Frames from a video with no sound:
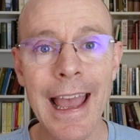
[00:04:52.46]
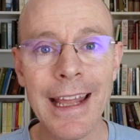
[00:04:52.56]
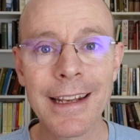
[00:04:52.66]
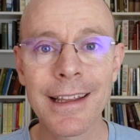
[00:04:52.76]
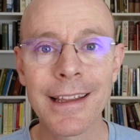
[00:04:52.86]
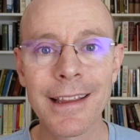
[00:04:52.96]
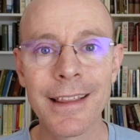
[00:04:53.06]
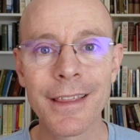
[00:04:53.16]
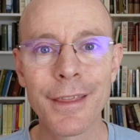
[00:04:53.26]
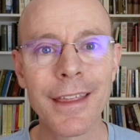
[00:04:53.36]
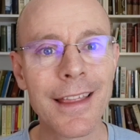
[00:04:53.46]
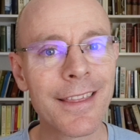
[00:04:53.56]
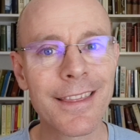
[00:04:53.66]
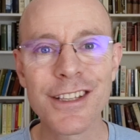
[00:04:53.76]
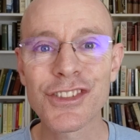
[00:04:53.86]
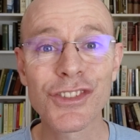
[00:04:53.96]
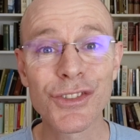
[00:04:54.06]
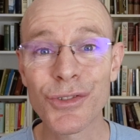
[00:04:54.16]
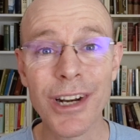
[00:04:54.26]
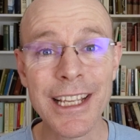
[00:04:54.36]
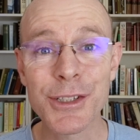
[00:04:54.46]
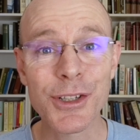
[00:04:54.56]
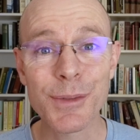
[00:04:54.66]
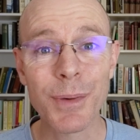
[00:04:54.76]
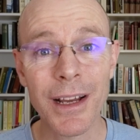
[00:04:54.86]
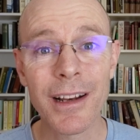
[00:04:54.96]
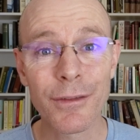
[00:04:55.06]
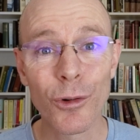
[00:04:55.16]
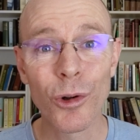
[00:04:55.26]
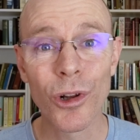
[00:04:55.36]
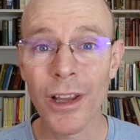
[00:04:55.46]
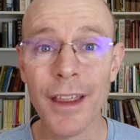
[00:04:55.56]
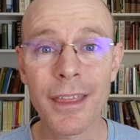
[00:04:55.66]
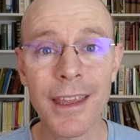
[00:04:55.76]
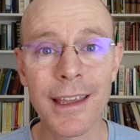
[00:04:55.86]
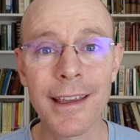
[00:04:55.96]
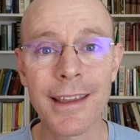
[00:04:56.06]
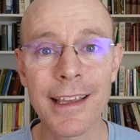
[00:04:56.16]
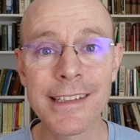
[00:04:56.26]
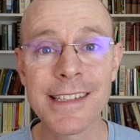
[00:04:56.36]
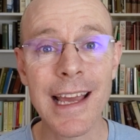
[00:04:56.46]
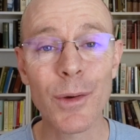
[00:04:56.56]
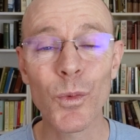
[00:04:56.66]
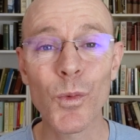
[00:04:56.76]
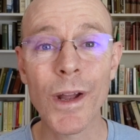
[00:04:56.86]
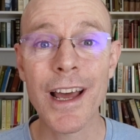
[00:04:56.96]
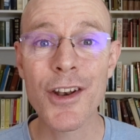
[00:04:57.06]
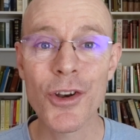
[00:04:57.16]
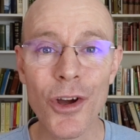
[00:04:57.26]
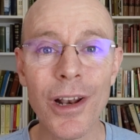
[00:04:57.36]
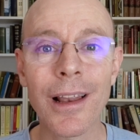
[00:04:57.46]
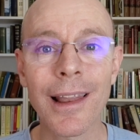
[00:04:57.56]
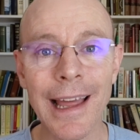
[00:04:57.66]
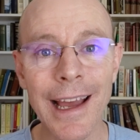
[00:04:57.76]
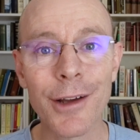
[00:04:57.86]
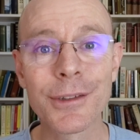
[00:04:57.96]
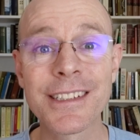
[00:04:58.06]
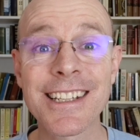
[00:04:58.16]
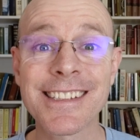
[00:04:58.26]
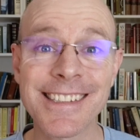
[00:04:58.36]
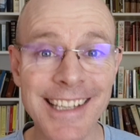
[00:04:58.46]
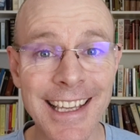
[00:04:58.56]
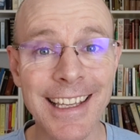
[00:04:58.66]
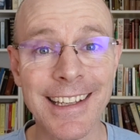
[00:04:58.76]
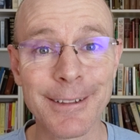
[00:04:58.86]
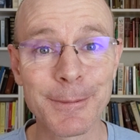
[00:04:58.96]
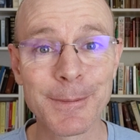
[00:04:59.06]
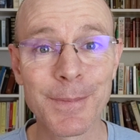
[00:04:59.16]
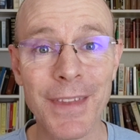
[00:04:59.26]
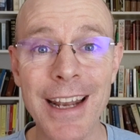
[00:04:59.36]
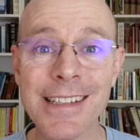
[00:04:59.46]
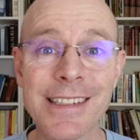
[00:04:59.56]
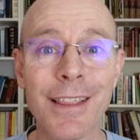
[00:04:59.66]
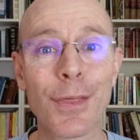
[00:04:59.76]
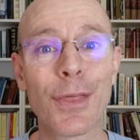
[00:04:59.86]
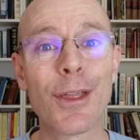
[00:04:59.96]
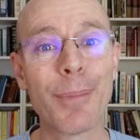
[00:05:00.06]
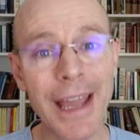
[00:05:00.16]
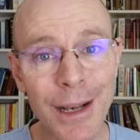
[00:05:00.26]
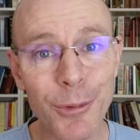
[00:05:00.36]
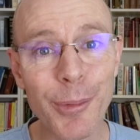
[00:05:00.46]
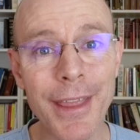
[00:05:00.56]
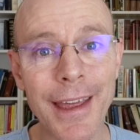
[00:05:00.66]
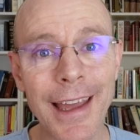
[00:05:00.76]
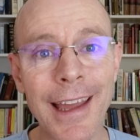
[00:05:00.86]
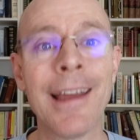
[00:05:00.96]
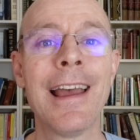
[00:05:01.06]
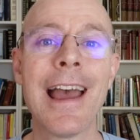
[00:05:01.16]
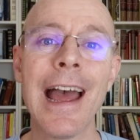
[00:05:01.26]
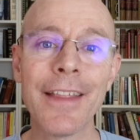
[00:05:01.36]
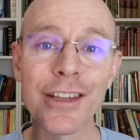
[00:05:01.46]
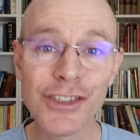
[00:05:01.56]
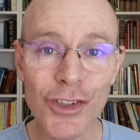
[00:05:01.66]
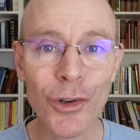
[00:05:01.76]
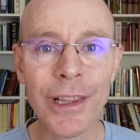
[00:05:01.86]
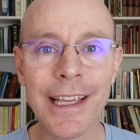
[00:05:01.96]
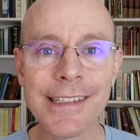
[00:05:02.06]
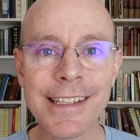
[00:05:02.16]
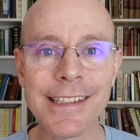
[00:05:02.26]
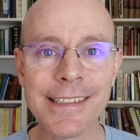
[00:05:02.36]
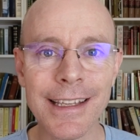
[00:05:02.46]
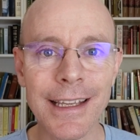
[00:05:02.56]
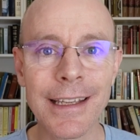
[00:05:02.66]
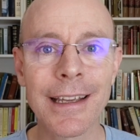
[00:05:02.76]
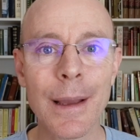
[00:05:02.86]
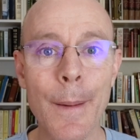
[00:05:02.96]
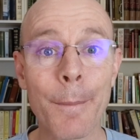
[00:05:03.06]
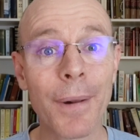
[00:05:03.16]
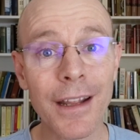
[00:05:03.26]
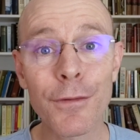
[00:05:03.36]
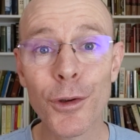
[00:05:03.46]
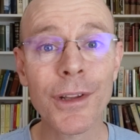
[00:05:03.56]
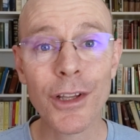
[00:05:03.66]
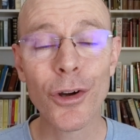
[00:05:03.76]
And then the strangest part of all, I think, is that we are not allowed to sing. That is the band will be there and the song leaders can sing. But if you're in the